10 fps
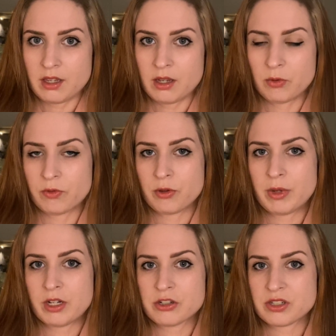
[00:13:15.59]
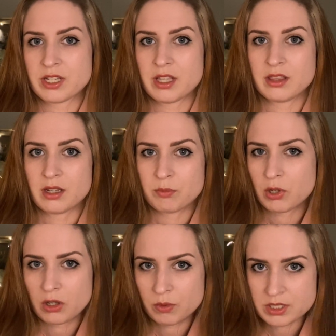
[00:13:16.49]
However, the manager said that
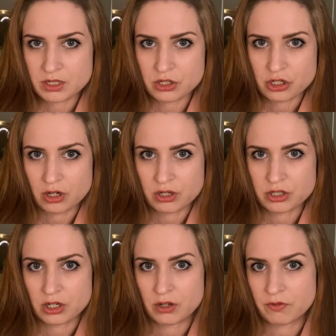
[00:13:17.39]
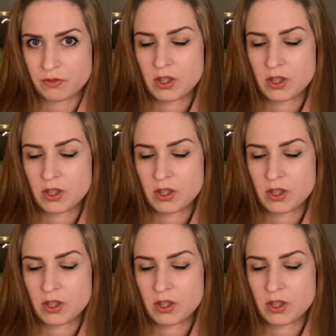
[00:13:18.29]
Paul wasn't in charge of